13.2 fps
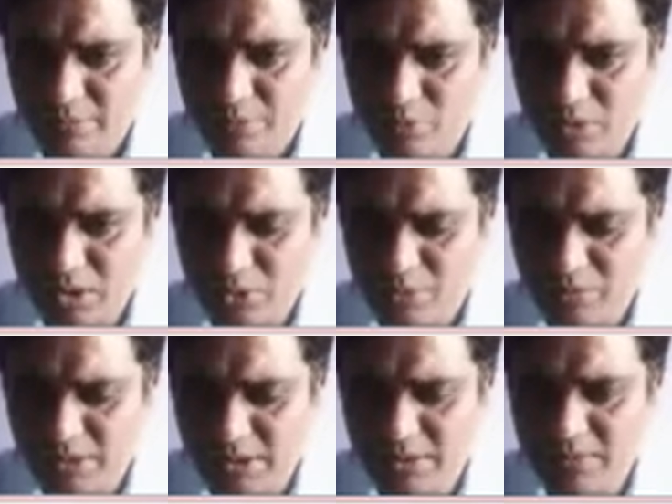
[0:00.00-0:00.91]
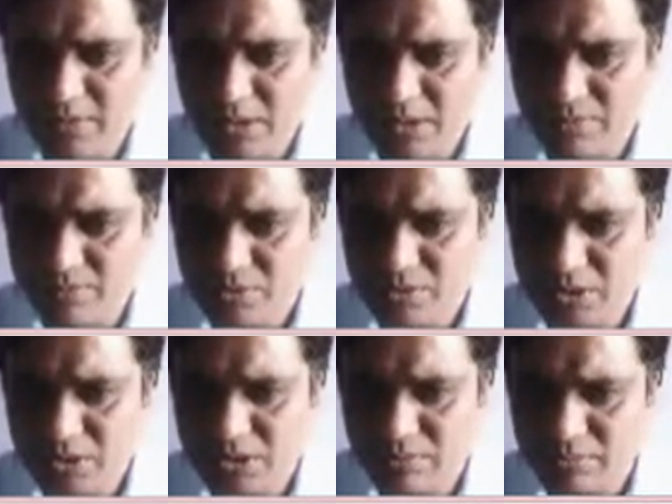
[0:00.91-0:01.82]
polar domain, it comes
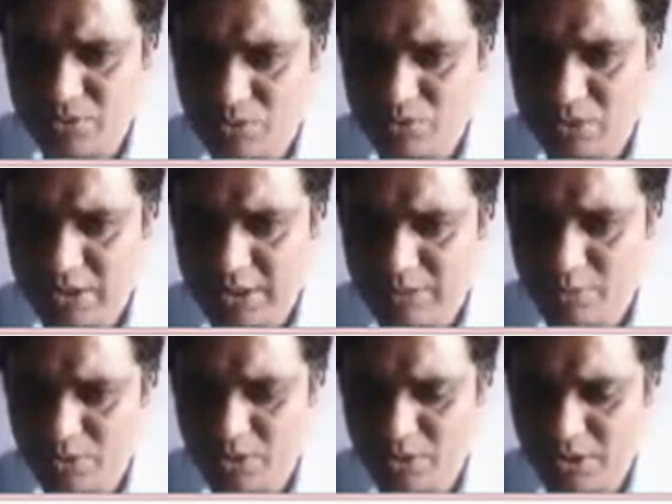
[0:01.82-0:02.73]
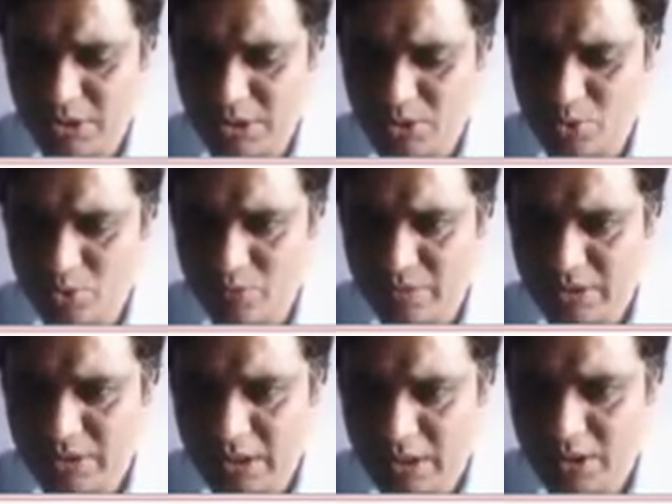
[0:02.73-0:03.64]
out 9.32 with
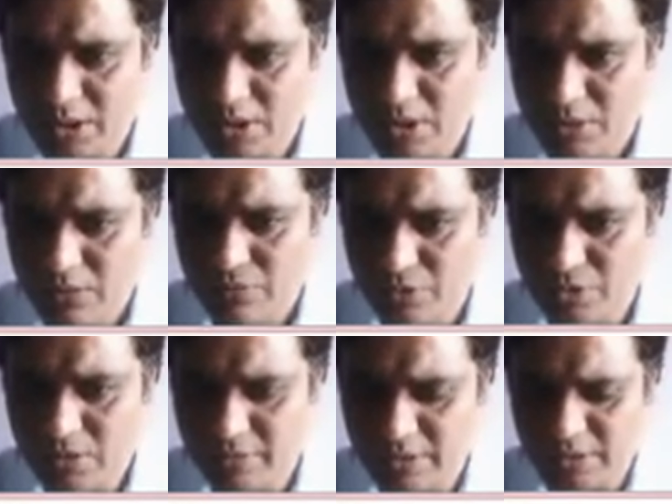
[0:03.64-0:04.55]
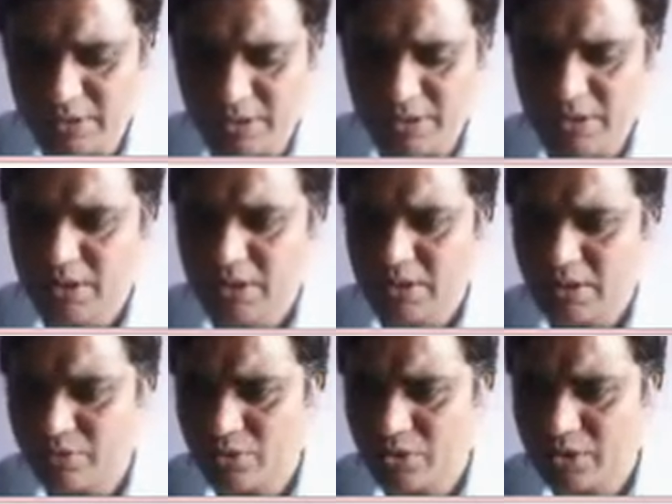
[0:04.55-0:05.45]
angle 45 degree.
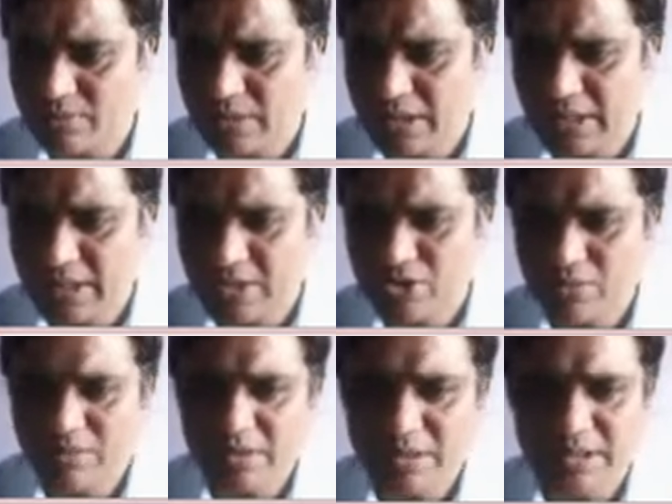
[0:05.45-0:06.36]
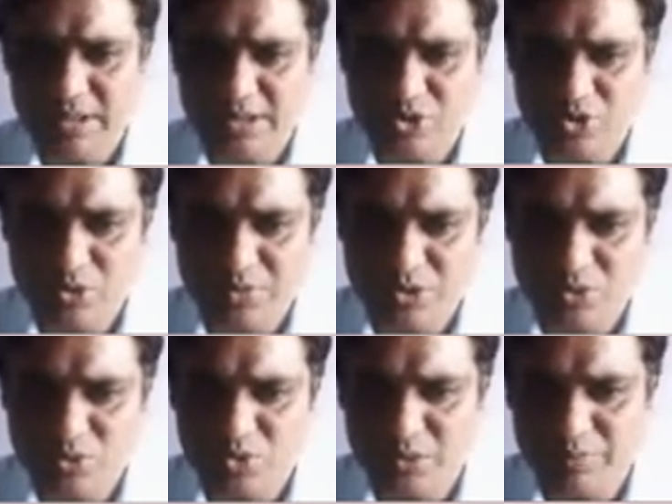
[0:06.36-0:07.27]
Now what is my next job? My next job is
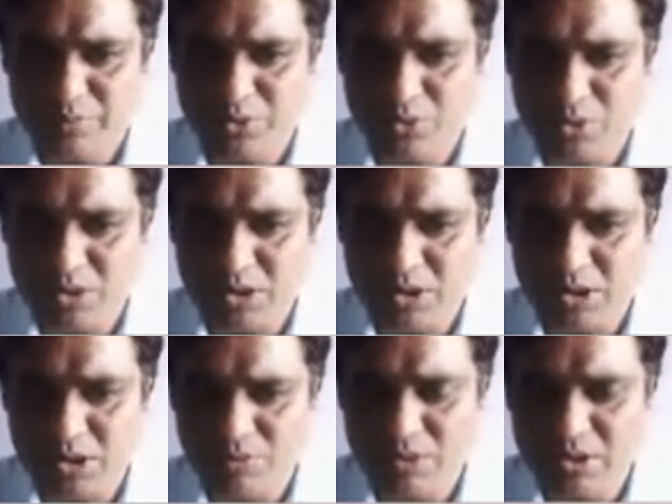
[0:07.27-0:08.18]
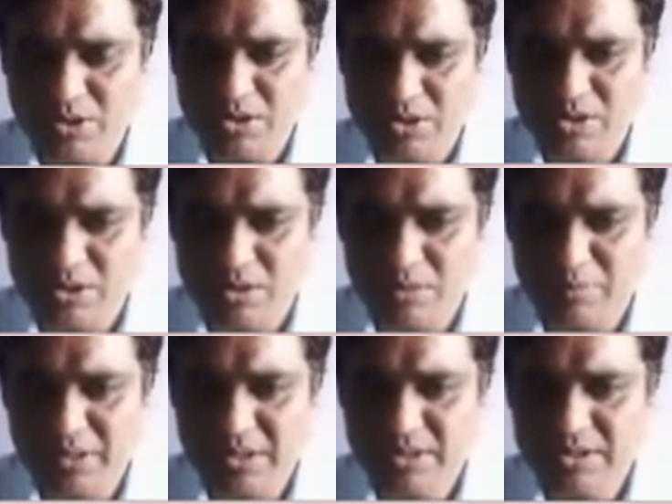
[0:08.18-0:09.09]
to compute the Thevenin's
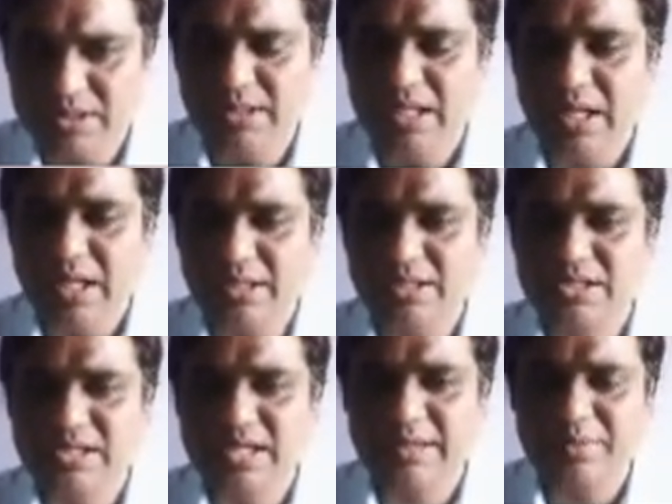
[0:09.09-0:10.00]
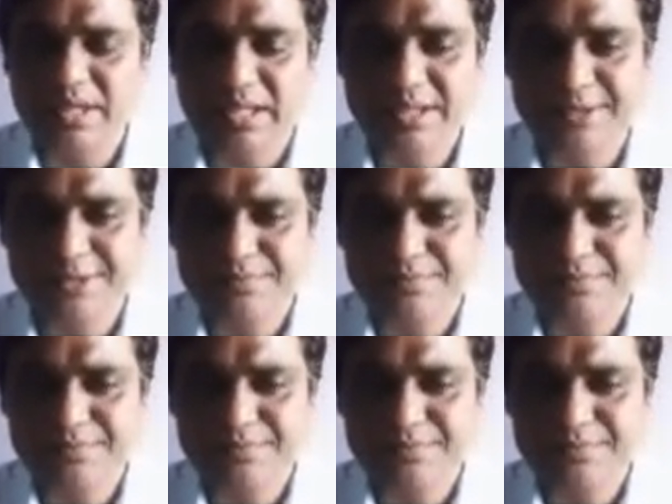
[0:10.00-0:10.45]
impedance, and this can be done